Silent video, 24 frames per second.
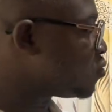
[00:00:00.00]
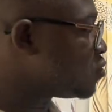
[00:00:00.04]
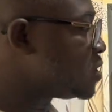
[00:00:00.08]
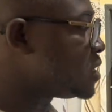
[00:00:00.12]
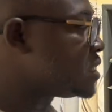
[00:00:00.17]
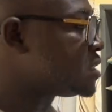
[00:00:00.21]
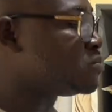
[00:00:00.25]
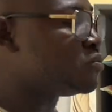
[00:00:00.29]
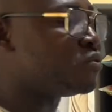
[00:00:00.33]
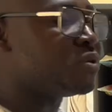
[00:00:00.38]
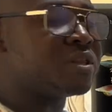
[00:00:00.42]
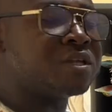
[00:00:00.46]
is
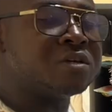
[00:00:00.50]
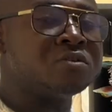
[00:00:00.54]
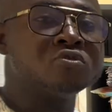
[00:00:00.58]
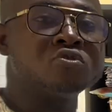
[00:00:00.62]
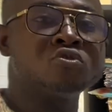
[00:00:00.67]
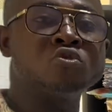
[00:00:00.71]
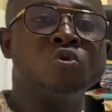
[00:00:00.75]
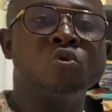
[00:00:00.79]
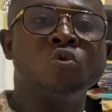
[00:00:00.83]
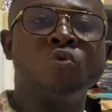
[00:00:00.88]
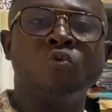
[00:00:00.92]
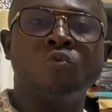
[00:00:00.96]
breathing
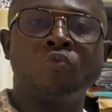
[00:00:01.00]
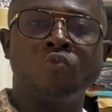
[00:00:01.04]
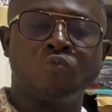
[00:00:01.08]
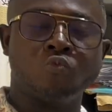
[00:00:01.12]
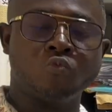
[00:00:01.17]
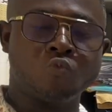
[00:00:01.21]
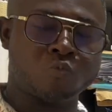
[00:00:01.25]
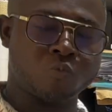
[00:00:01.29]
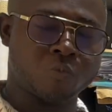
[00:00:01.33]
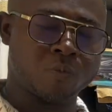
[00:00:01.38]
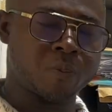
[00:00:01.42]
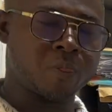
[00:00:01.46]
slow,
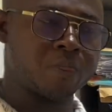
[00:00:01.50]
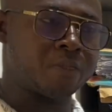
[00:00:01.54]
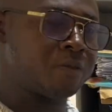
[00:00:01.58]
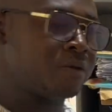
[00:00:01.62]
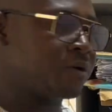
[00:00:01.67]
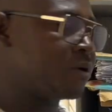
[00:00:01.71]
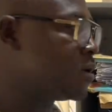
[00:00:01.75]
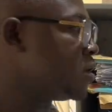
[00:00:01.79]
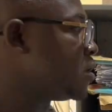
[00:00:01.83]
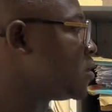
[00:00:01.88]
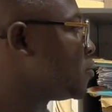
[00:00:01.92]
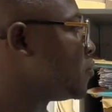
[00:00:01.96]

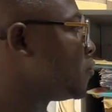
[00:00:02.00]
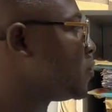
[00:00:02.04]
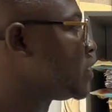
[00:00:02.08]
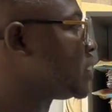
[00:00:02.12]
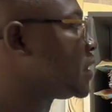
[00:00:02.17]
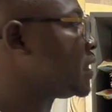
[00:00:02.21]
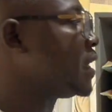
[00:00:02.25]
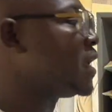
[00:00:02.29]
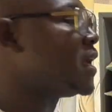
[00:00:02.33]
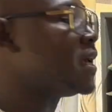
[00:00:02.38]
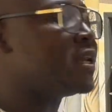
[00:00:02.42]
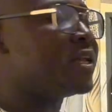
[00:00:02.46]

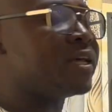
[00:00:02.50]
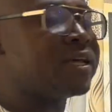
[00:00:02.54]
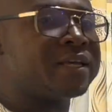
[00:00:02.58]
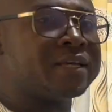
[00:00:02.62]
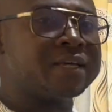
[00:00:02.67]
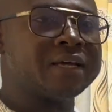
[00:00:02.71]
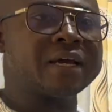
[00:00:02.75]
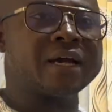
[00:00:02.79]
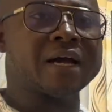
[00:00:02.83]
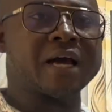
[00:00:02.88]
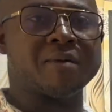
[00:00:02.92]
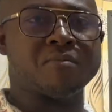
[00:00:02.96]
retaining
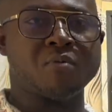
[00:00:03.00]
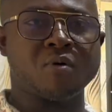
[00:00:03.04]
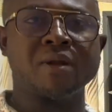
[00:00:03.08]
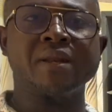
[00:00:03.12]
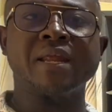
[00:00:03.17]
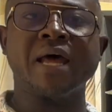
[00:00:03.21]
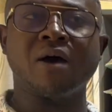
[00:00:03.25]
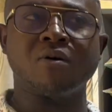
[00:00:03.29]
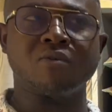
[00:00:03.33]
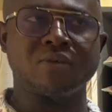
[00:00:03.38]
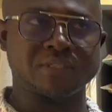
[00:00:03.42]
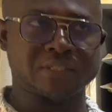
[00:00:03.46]
carbon
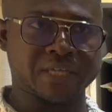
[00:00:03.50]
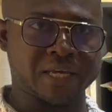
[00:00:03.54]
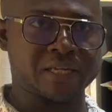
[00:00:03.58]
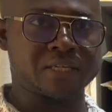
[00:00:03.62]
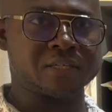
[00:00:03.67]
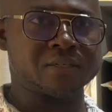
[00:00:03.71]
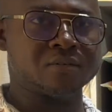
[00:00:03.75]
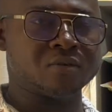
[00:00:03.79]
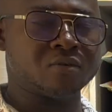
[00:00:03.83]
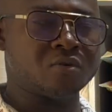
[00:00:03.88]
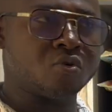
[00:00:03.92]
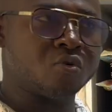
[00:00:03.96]
dioxide,
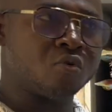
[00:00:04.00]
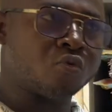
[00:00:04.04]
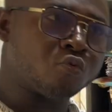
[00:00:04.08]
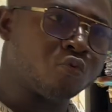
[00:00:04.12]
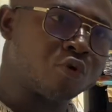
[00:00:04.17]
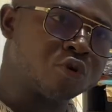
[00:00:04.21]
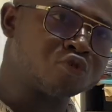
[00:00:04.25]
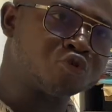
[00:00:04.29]
what